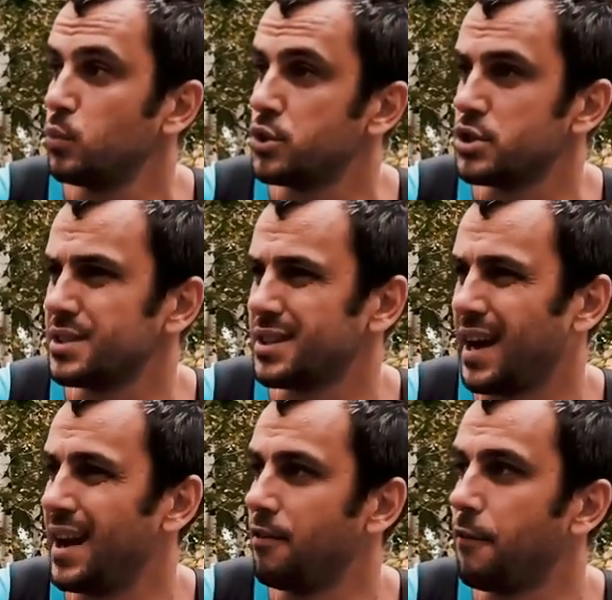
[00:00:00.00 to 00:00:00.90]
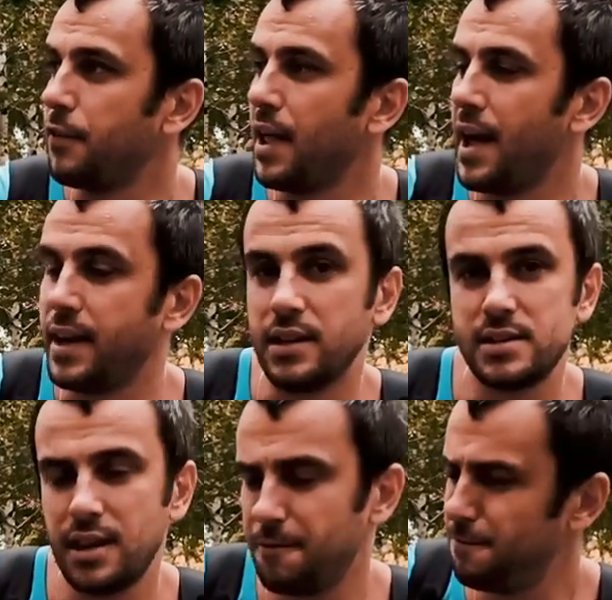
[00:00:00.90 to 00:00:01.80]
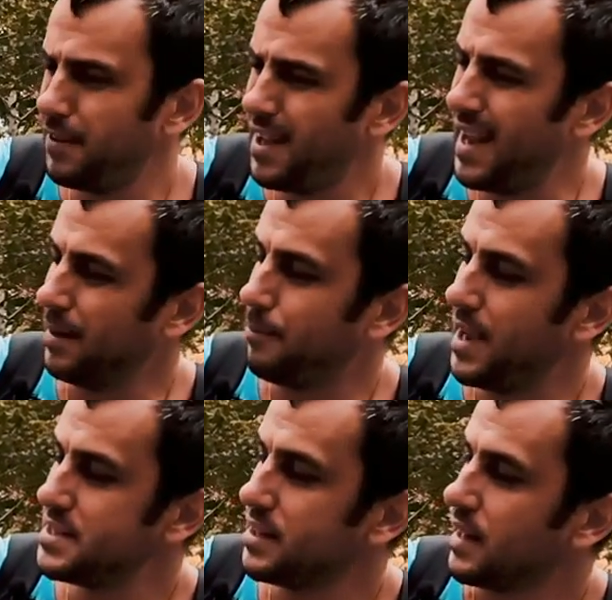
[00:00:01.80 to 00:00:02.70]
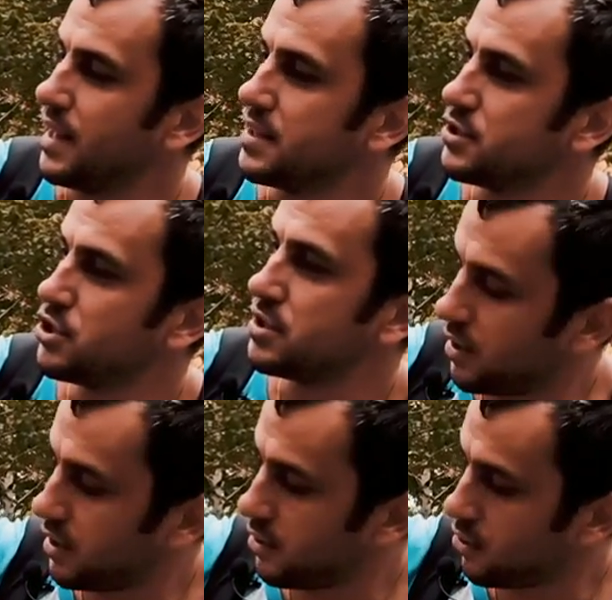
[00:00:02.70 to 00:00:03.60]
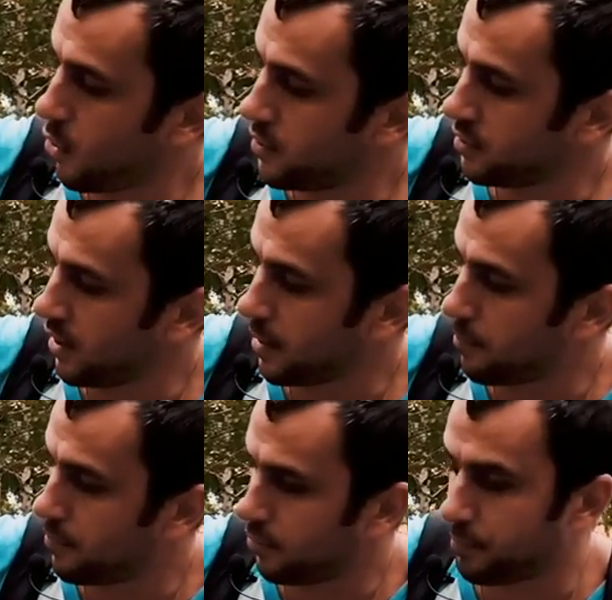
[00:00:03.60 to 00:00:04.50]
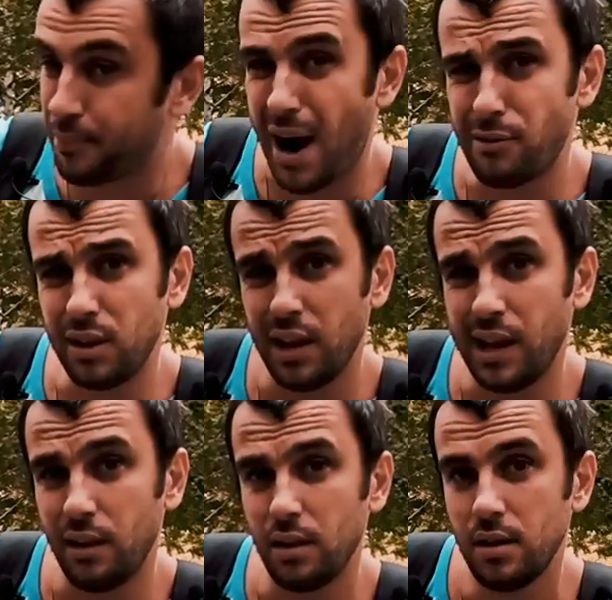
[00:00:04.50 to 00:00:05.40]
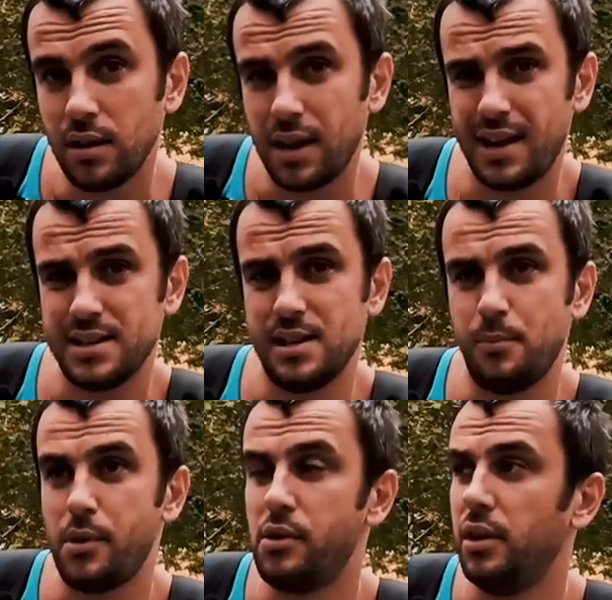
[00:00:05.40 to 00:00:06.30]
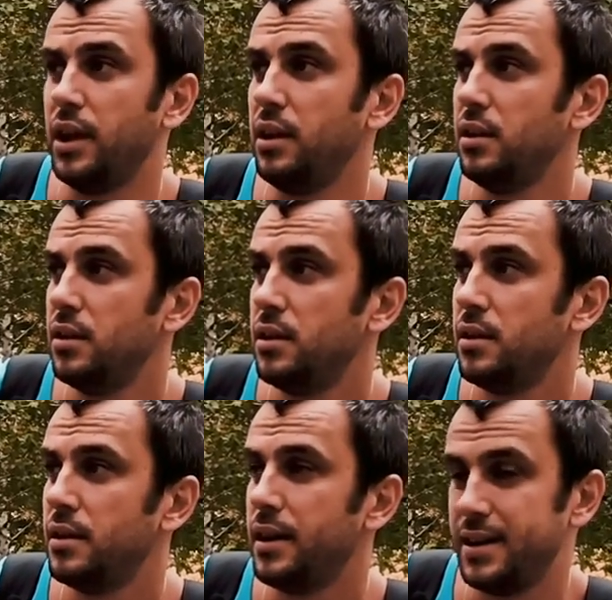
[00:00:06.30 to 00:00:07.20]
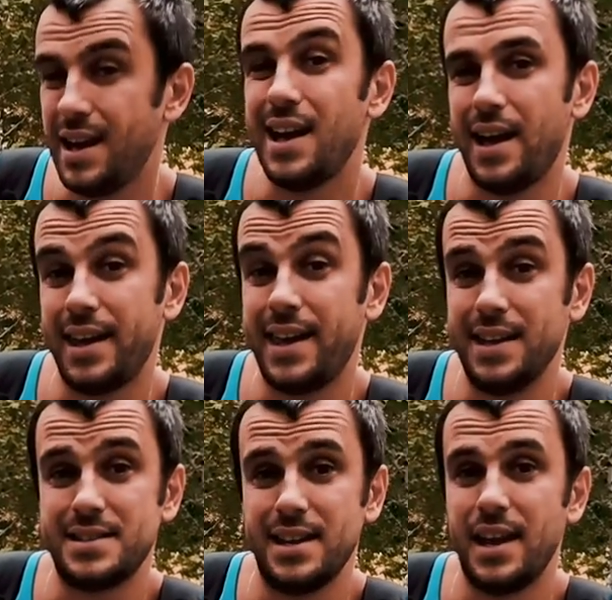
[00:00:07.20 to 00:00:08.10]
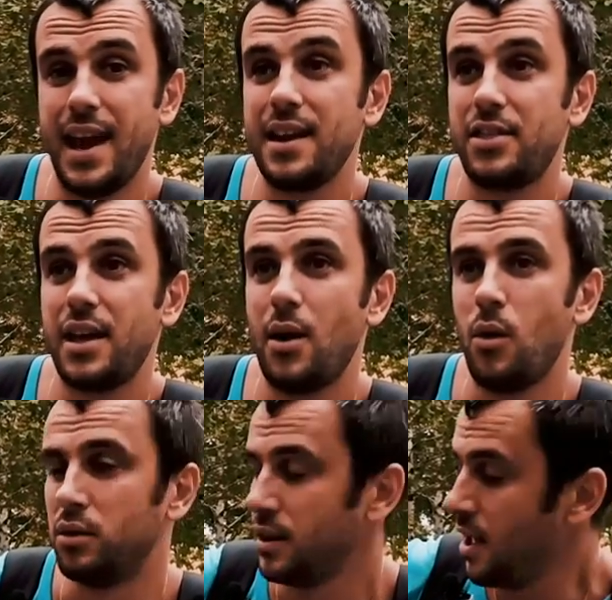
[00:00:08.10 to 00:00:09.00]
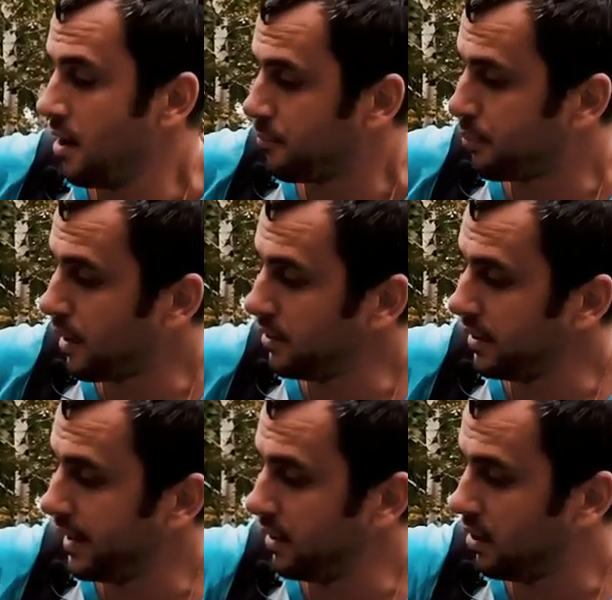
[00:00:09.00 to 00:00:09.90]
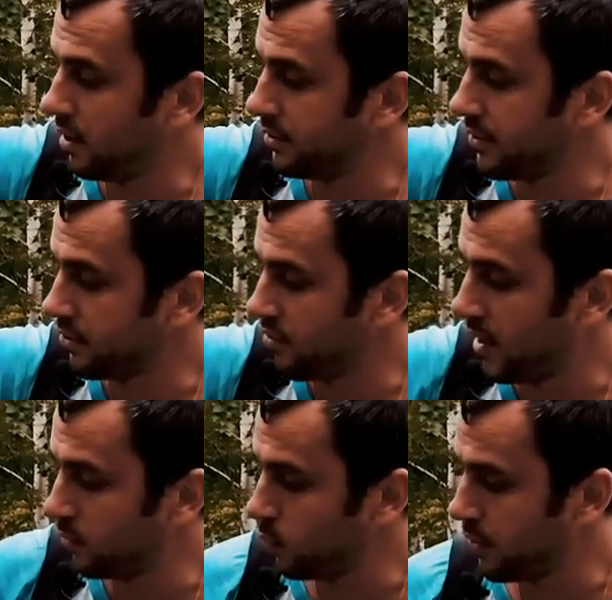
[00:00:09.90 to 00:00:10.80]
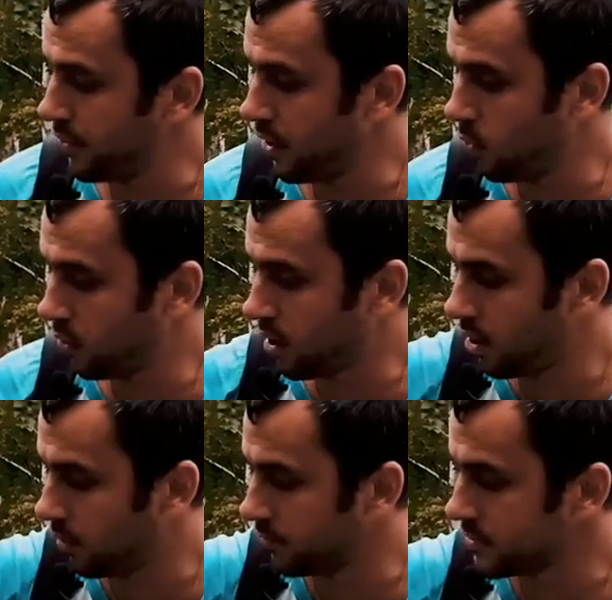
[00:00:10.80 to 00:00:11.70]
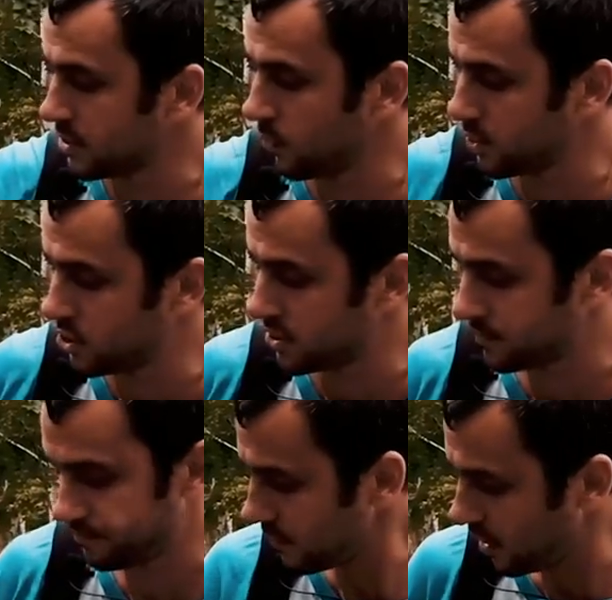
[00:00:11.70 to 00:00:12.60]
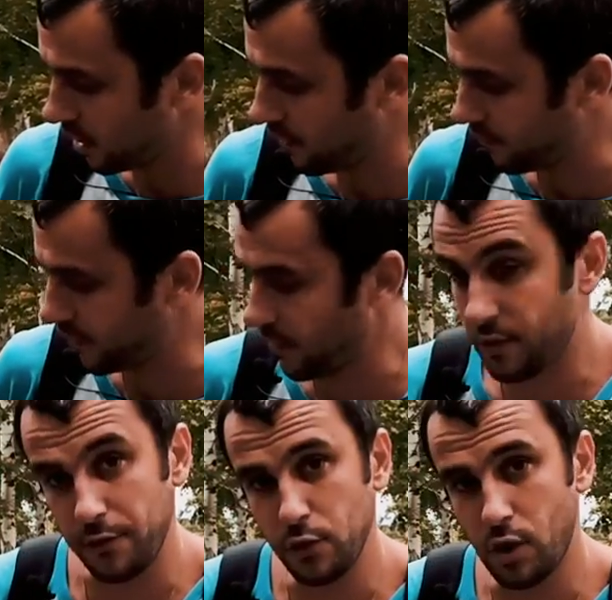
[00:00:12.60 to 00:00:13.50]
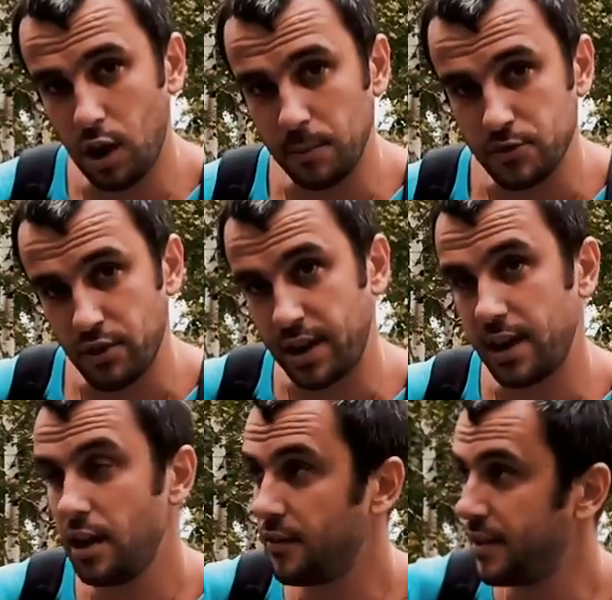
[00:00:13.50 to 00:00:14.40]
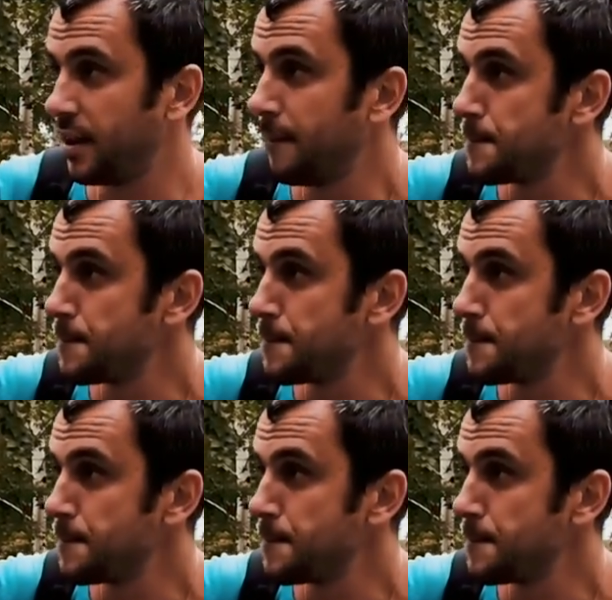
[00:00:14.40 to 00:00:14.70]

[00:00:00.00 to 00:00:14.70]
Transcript: which is kind of a flying, it's not flying, basically it's just going like on parallel, can I say parallel? Yeah, I can say anything I want. Parallel under the ground with no column, so it's just have, have a few columns right here and then